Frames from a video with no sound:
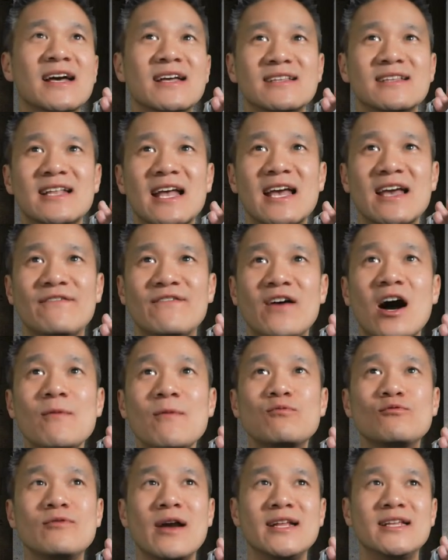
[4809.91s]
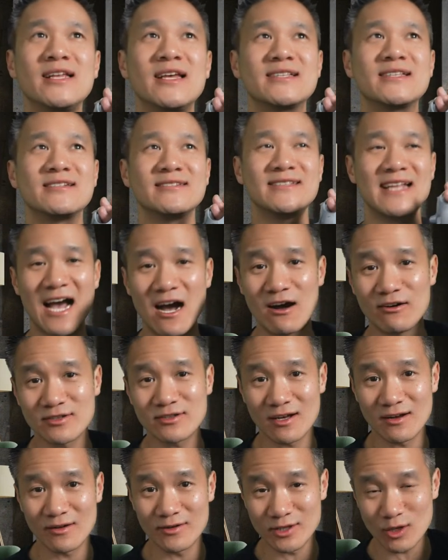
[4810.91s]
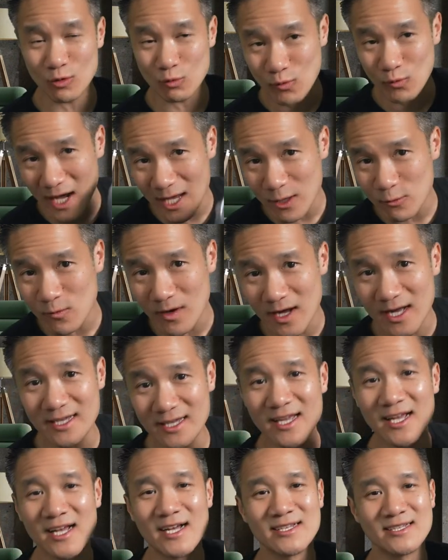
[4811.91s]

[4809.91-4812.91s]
They've upgraded it. So now the, the white one,